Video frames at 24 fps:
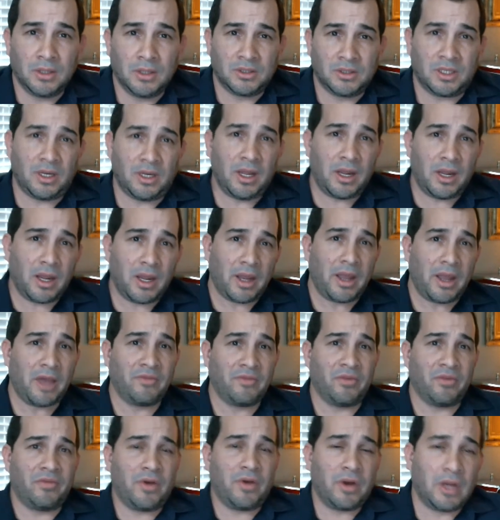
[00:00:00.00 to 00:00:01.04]
Today I
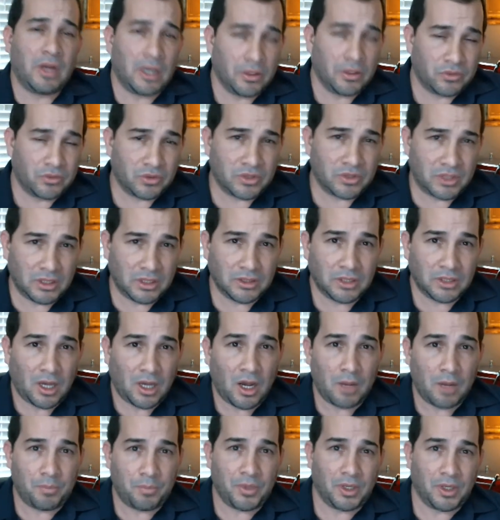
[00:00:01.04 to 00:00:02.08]
have a very interesting
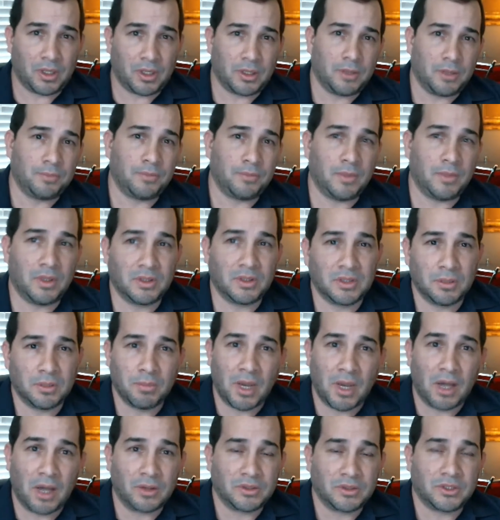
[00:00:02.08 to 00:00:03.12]
topic. It's
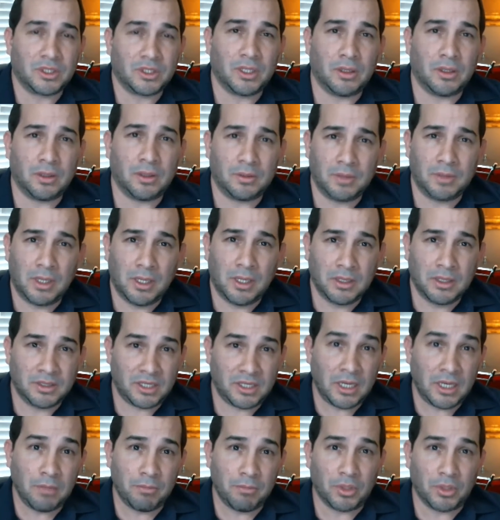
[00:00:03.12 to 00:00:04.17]
about
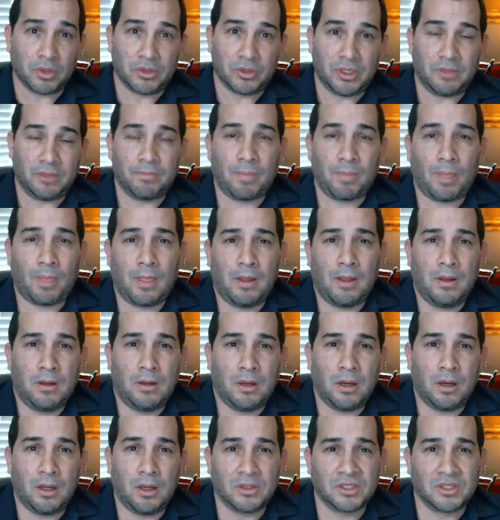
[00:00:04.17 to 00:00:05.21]
team building,
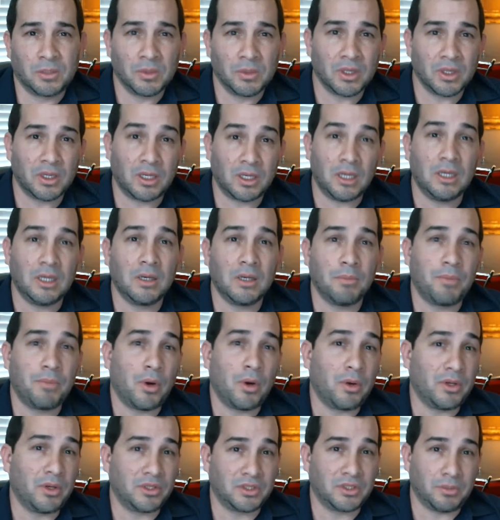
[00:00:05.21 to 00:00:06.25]
some of the key
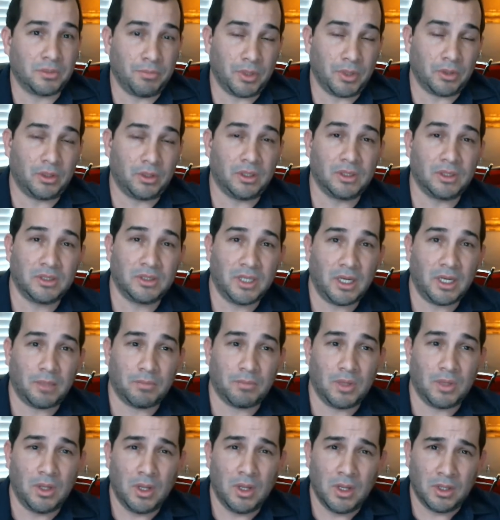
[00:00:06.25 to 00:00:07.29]
components to building a
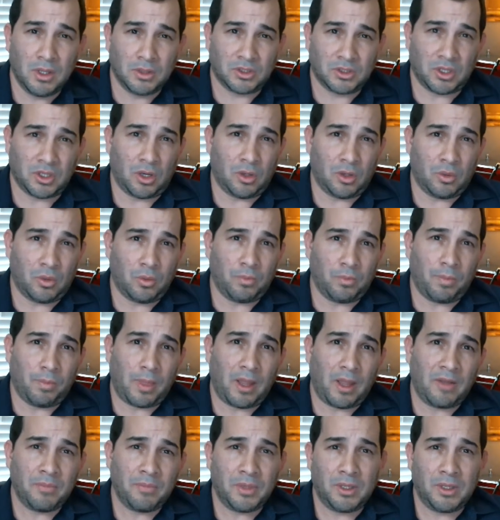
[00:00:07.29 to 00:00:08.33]
team. So
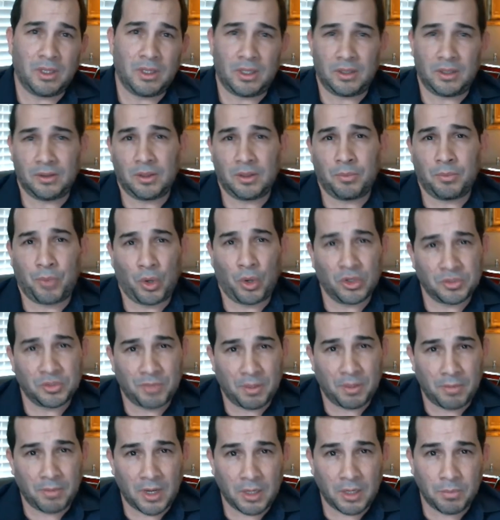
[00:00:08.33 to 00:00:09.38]
I've been approached
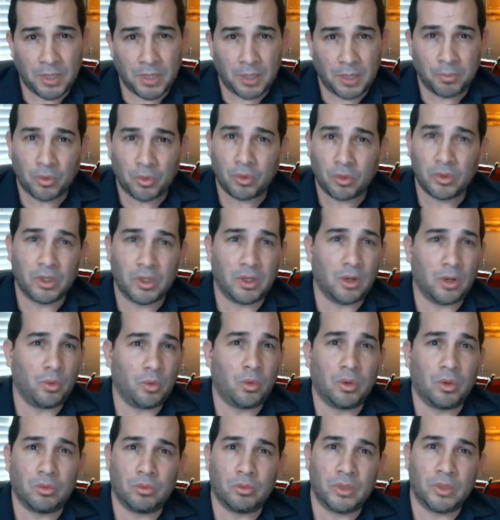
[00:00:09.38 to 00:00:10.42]
by many people,
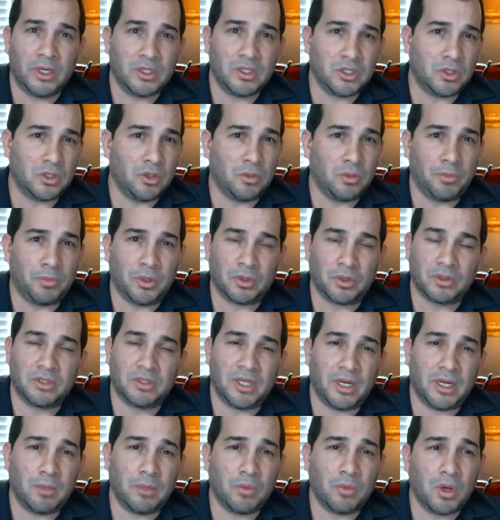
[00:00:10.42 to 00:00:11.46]
well, what did you do to build a
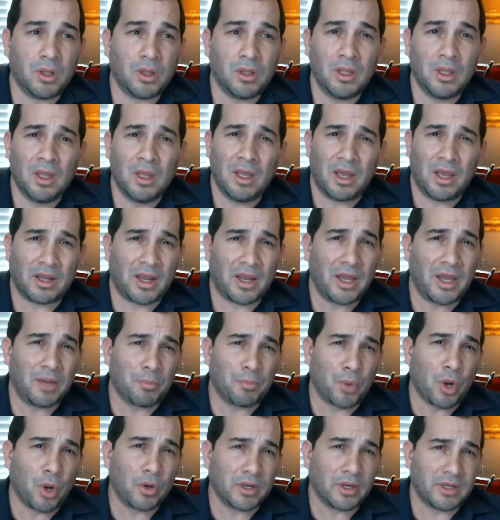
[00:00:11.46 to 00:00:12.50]
team? Well, kind of
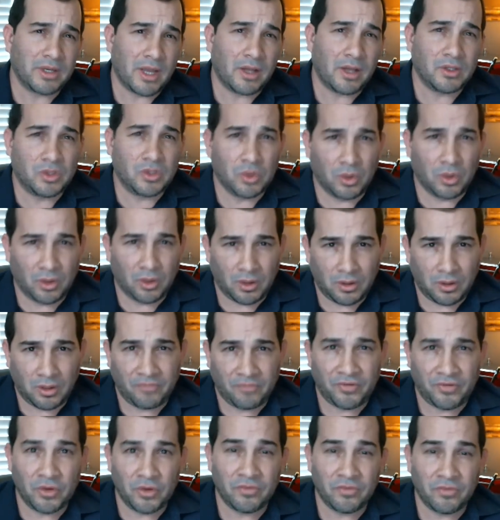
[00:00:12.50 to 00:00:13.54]
broke it down to
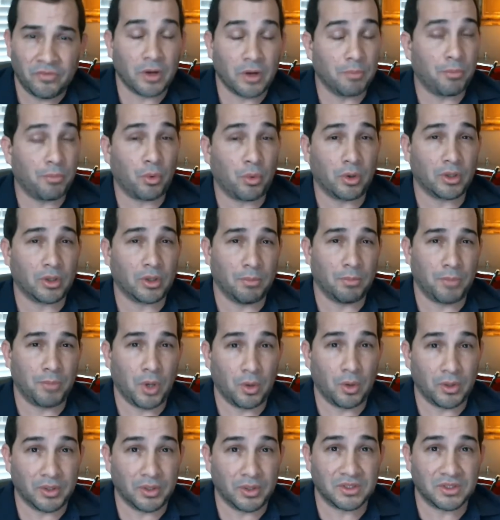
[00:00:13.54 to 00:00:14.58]
a few very important
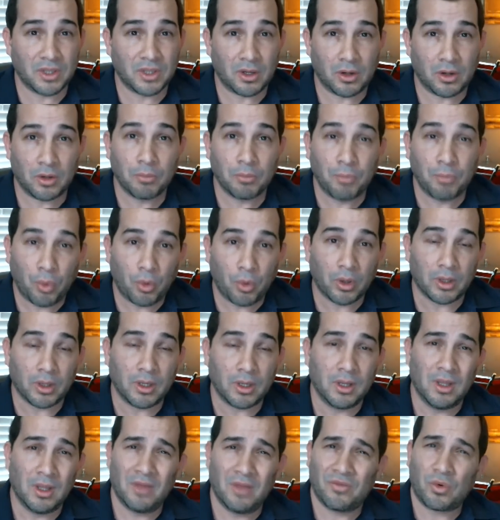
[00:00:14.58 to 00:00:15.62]
components that are important.
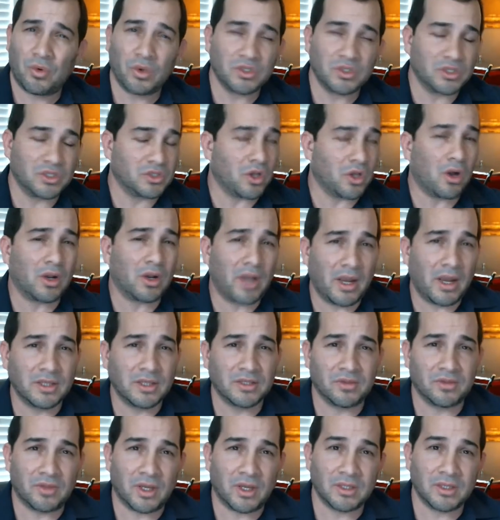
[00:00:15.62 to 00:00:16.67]
Of course, there's all kinds
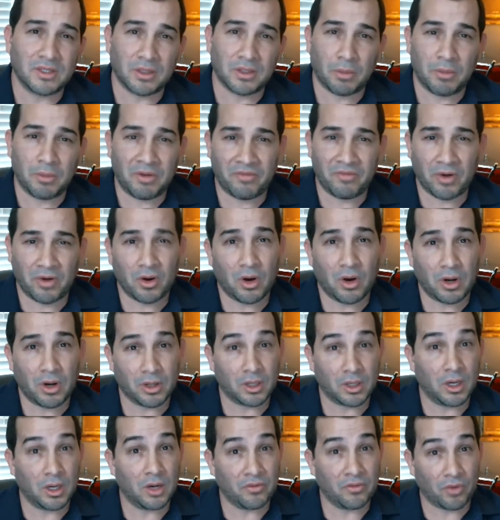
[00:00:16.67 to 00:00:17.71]
of things. It's going to be very hard
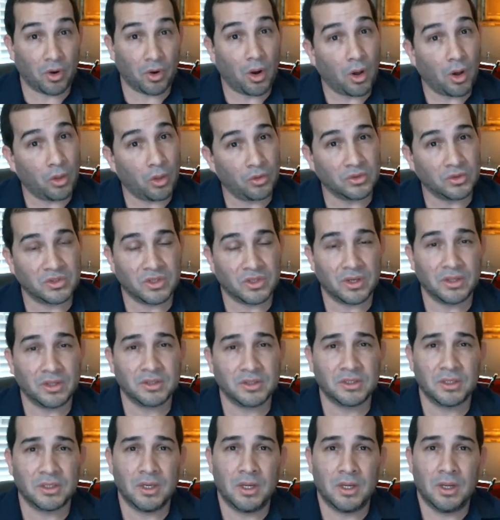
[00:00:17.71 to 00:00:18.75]
to cover all those
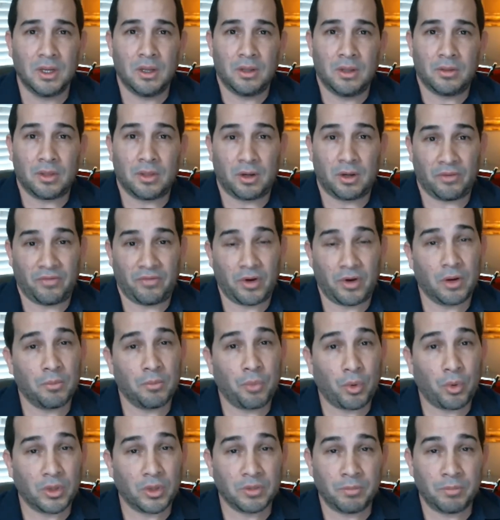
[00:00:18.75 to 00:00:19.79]
things that are very
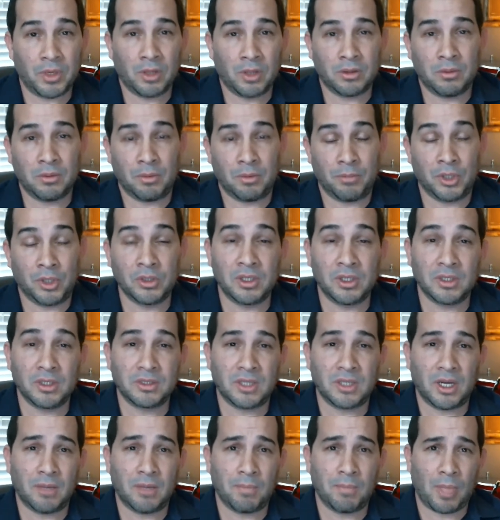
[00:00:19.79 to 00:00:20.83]
important to building a
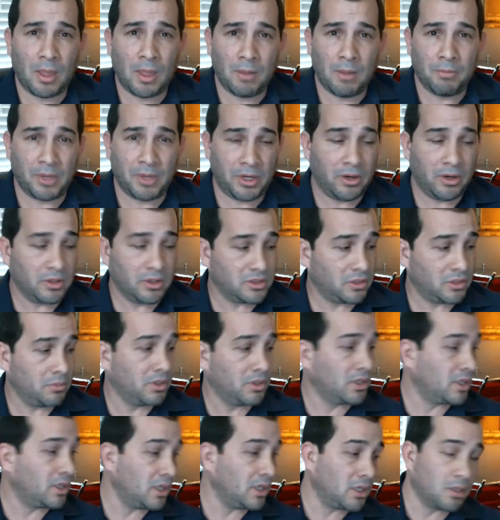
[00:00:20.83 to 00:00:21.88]
team. But here are some of
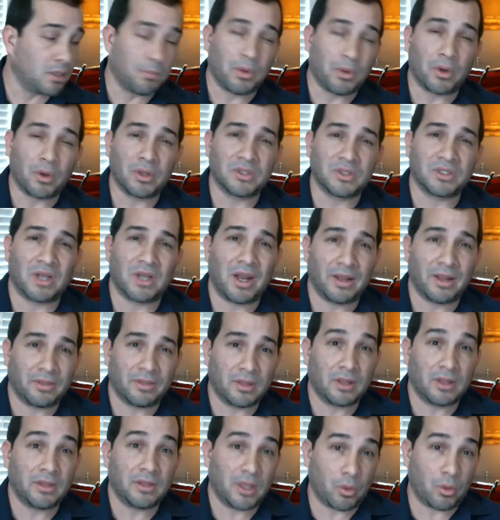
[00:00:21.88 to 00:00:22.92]
the key components that I
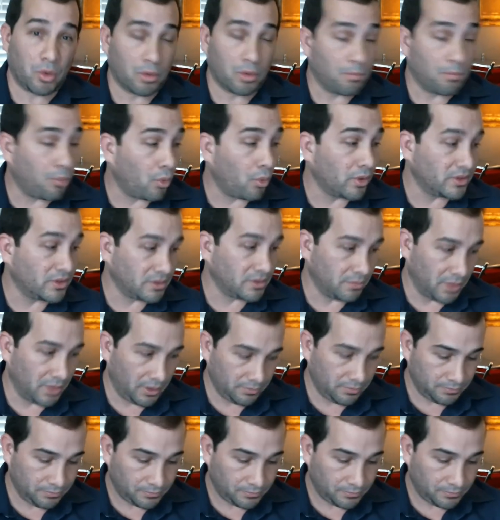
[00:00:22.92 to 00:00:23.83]
thought that were important to me.